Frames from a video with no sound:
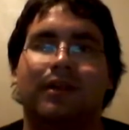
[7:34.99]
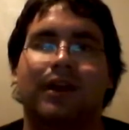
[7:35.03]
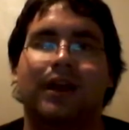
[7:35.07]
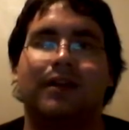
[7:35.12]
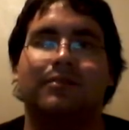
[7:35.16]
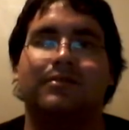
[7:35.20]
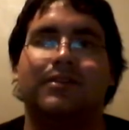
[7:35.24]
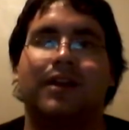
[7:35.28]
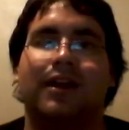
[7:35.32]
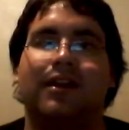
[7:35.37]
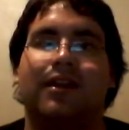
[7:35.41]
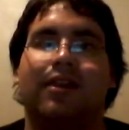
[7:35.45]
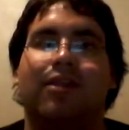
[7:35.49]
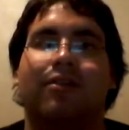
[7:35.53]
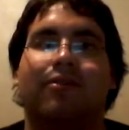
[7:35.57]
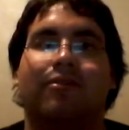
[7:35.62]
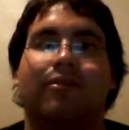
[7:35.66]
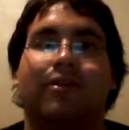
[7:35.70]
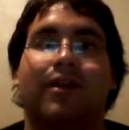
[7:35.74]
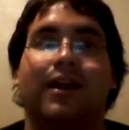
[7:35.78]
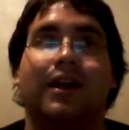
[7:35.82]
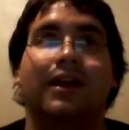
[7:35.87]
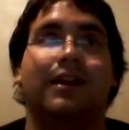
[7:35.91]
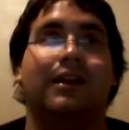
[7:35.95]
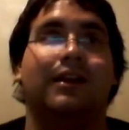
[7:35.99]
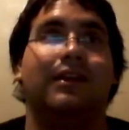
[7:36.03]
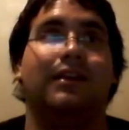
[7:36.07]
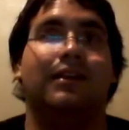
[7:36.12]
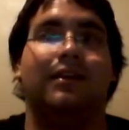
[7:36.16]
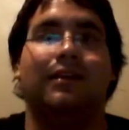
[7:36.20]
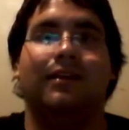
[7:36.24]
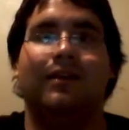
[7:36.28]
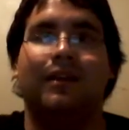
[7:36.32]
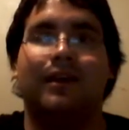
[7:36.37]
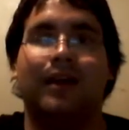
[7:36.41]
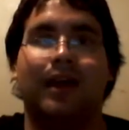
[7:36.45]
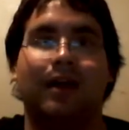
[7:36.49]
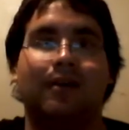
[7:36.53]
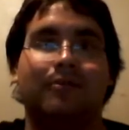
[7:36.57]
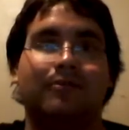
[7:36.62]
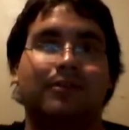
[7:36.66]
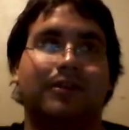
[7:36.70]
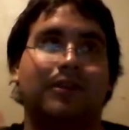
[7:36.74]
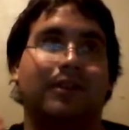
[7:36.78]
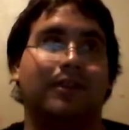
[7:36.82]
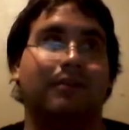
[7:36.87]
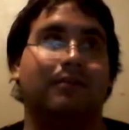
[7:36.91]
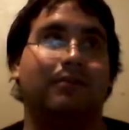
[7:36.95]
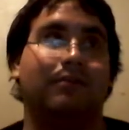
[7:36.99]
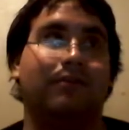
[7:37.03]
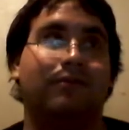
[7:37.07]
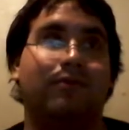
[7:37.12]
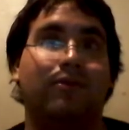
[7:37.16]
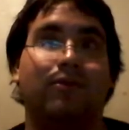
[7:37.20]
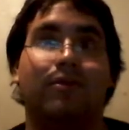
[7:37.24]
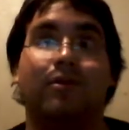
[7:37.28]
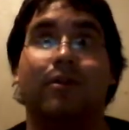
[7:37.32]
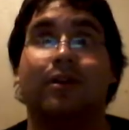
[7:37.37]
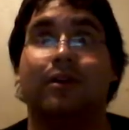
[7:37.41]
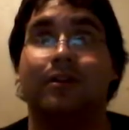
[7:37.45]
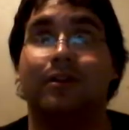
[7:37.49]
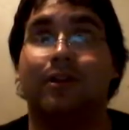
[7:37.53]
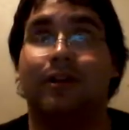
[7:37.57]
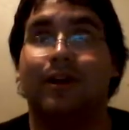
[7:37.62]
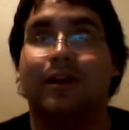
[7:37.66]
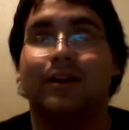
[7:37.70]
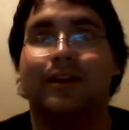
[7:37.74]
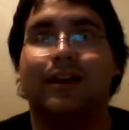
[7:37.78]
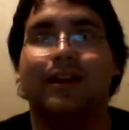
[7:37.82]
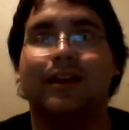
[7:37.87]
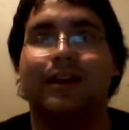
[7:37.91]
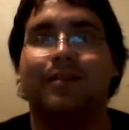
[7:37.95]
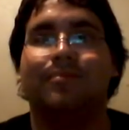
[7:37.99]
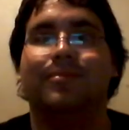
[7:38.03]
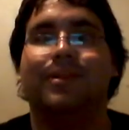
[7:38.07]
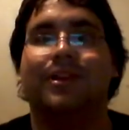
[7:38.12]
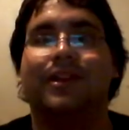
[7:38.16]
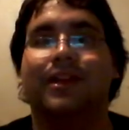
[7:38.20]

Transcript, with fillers: outside of the ring down to the floor onto Dean